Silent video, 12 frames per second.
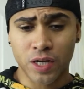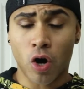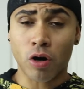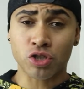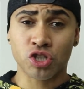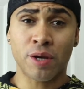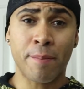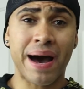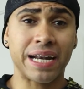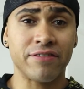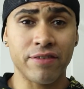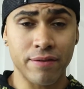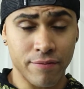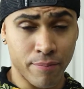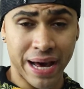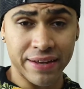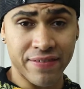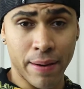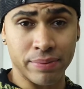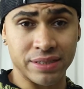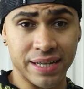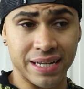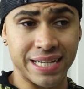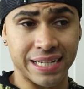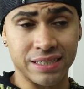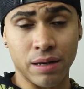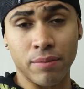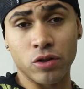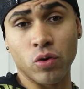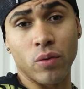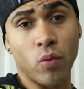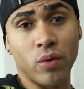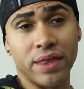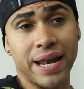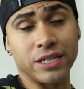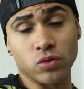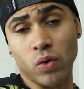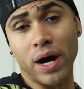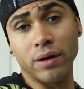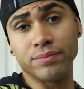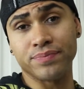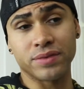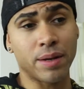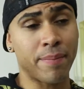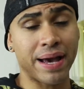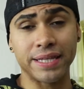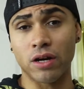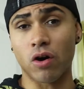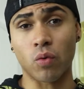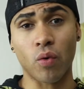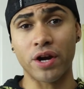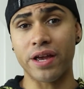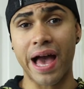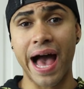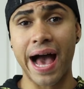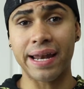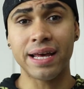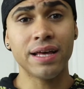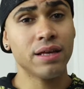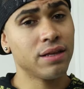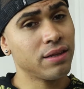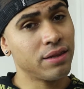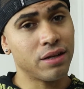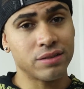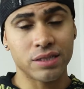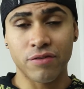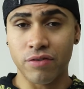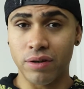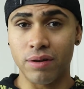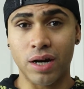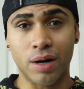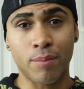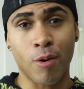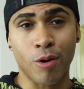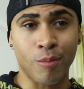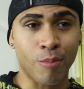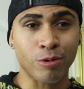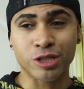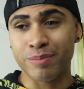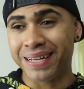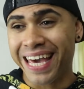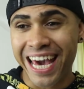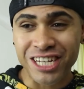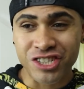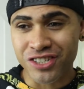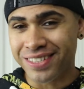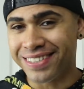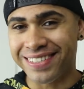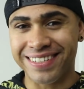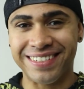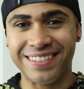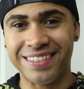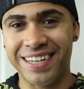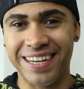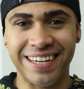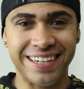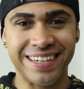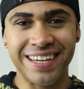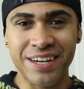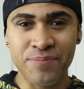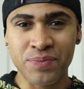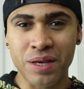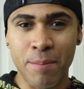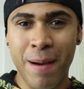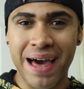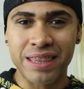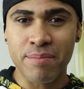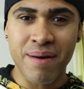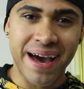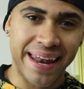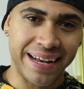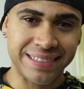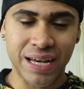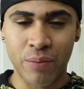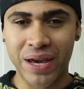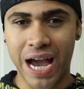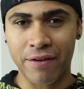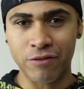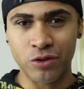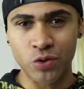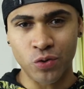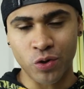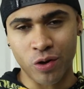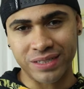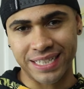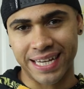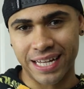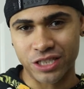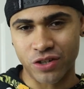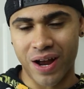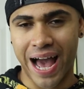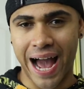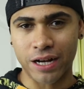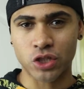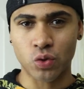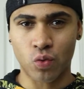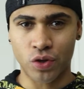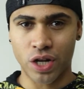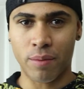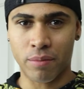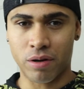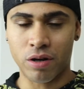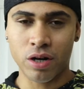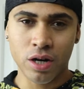Also, your body fat percentage has something to do with it as well. Depending on where you're at, there's different multiplications and mathematics that we have to do in order to get your actual number